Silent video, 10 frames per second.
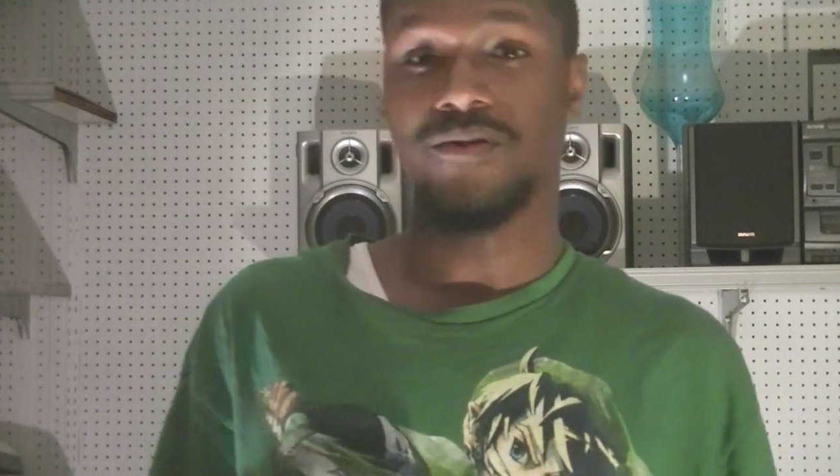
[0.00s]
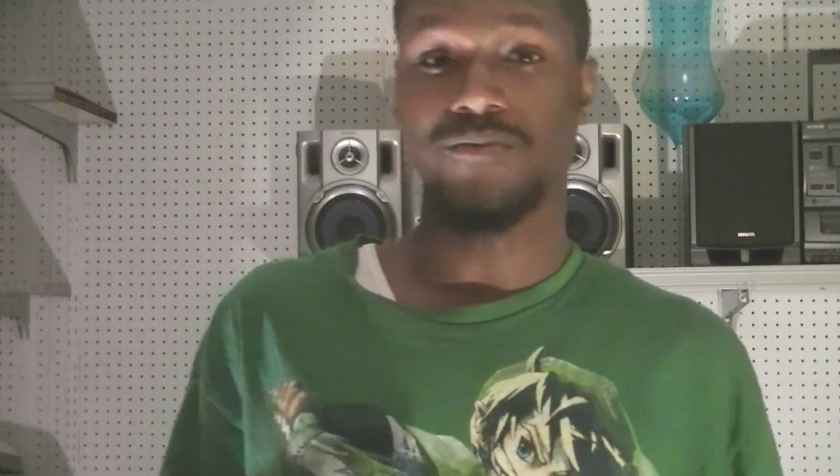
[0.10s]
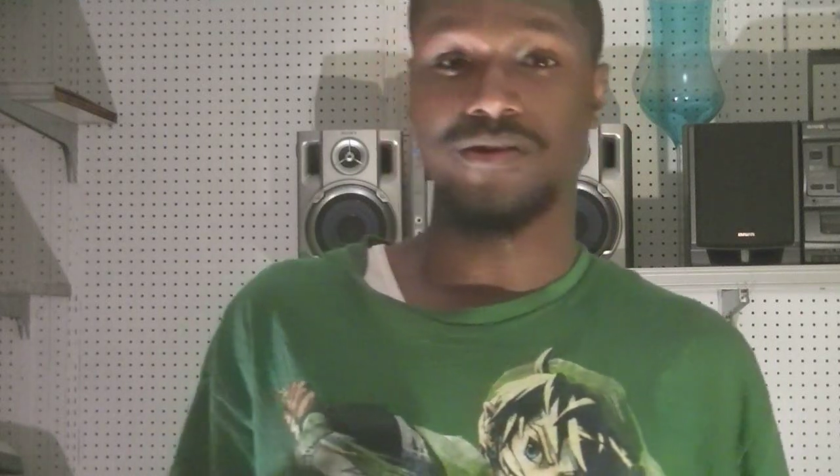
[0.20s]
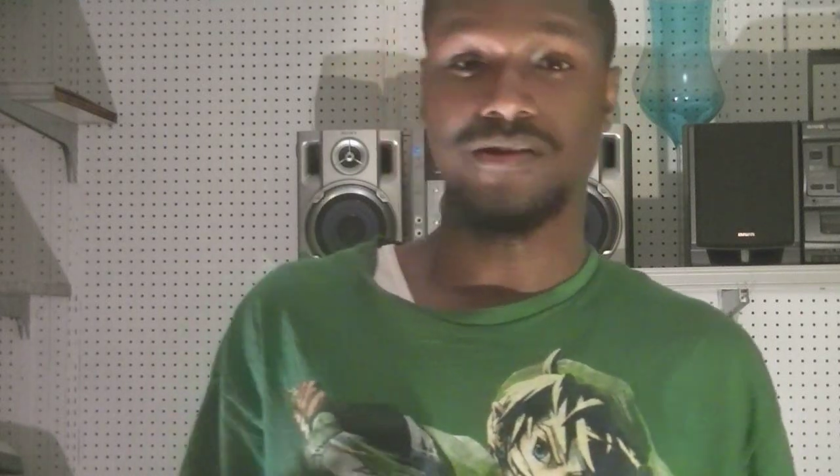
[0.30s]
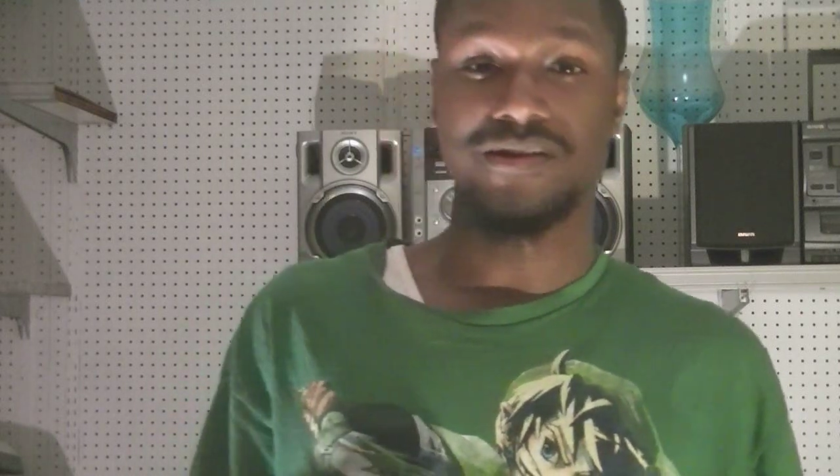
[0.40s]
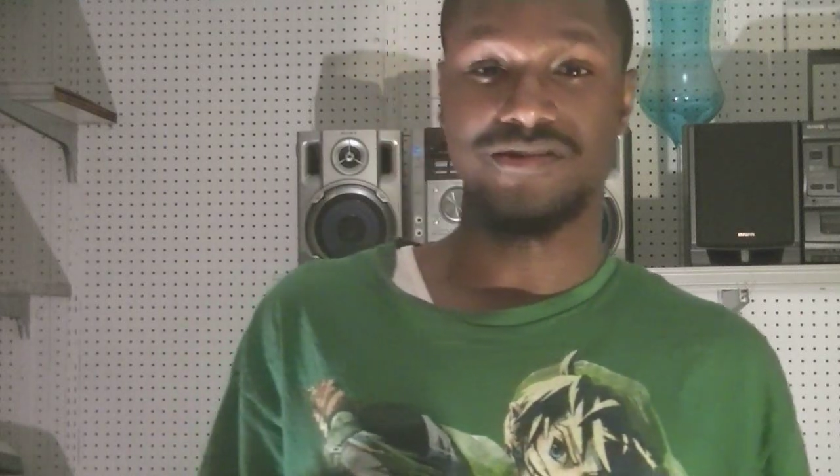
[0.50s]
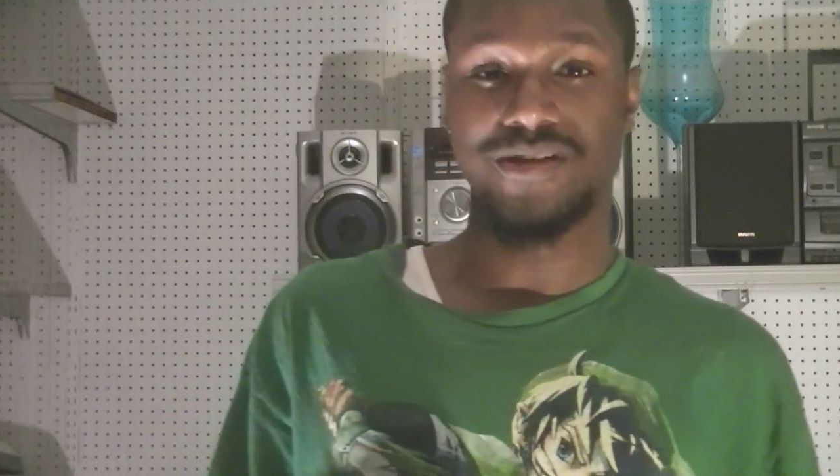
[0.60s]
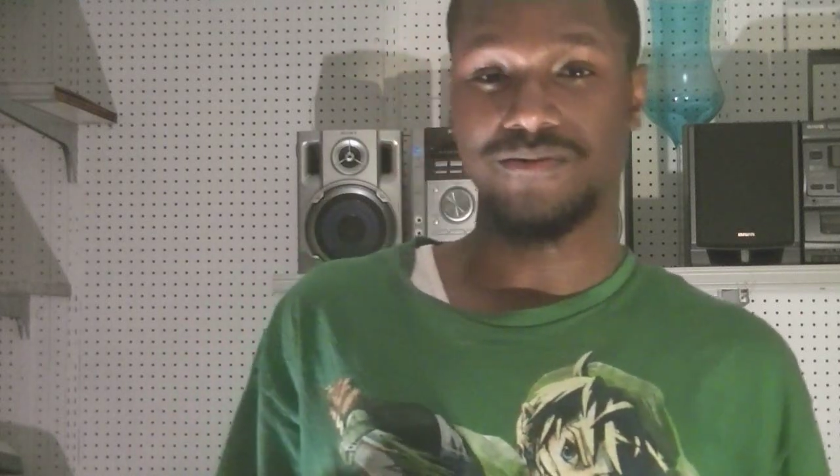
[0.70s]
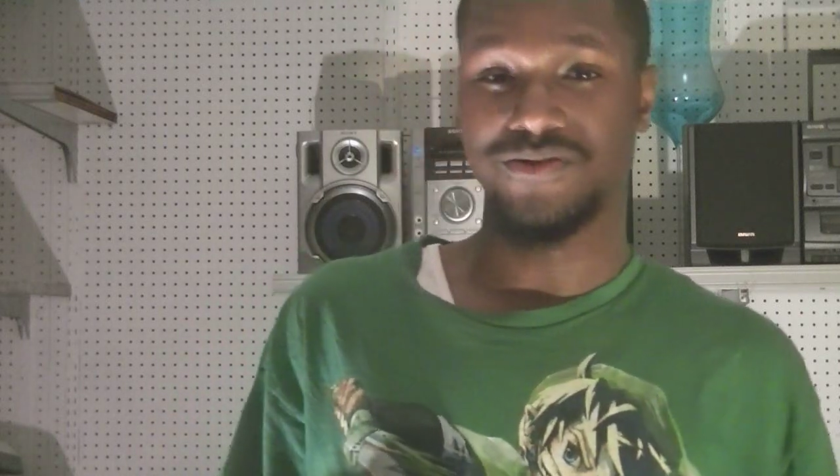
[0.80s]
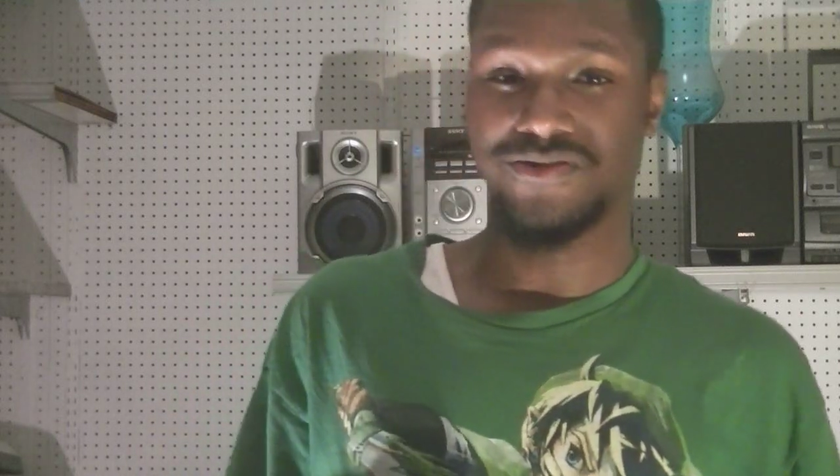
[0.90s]
wanting a
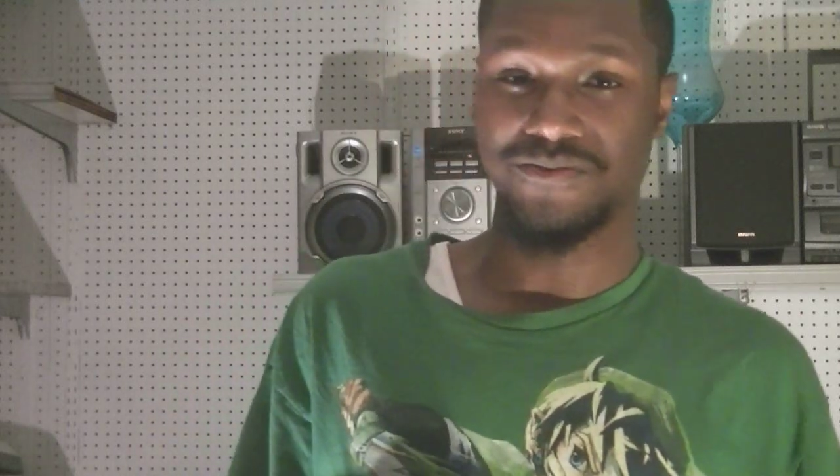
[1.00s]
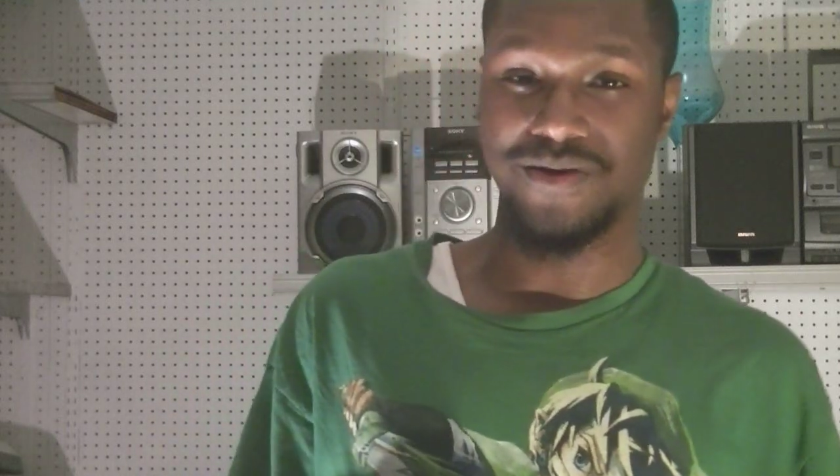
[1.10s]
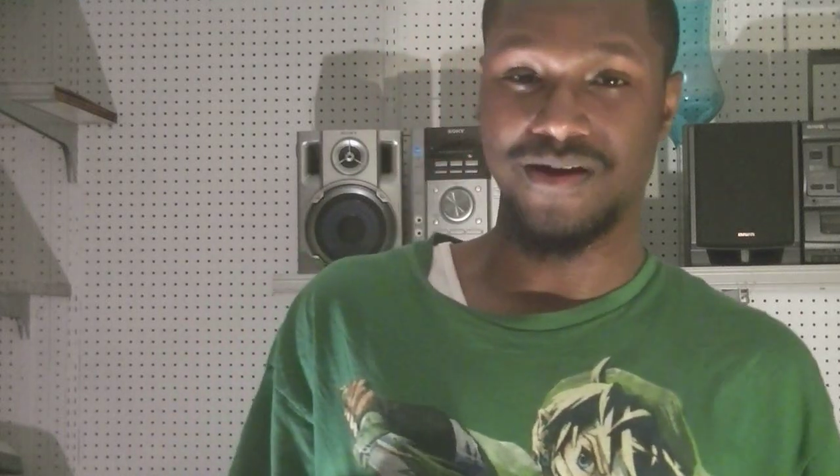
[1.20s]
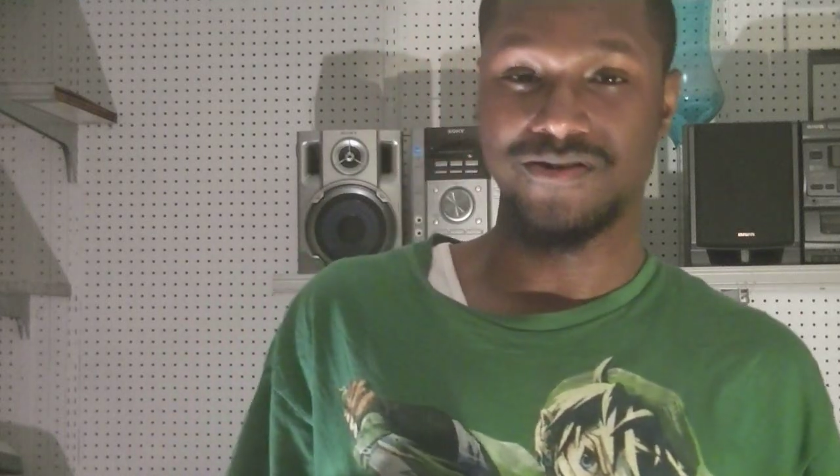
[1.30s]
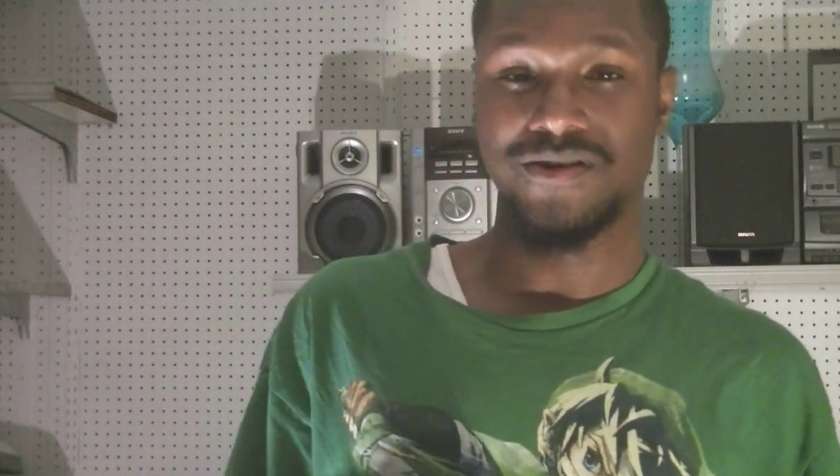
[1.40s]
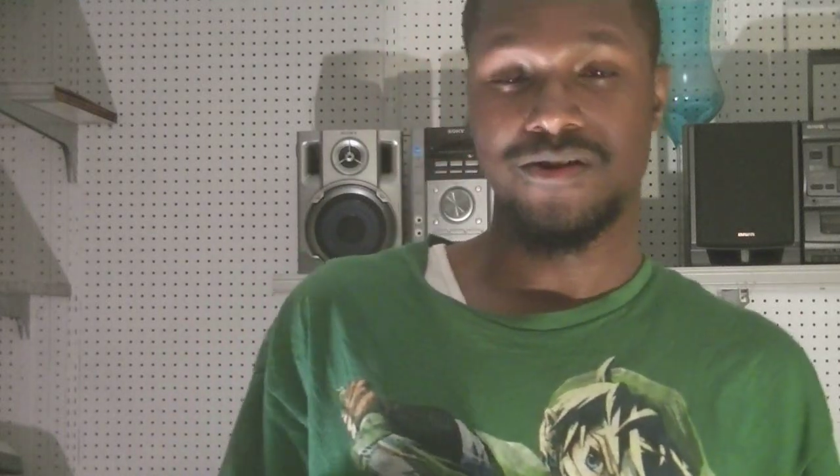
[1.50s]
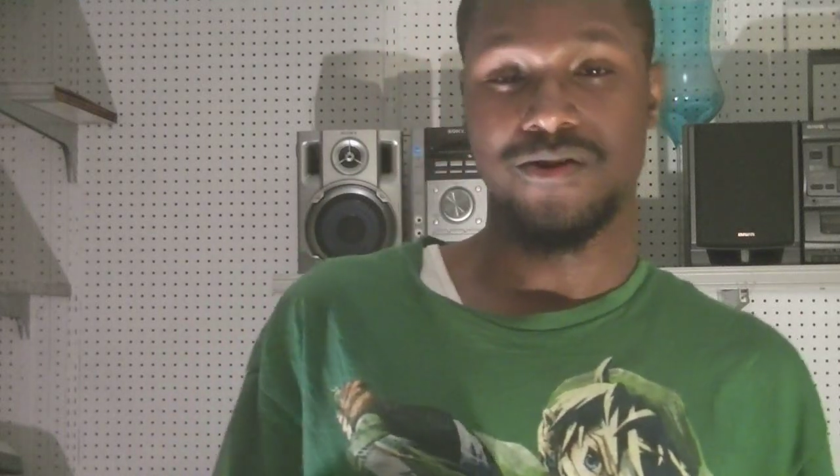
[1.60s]
championship match,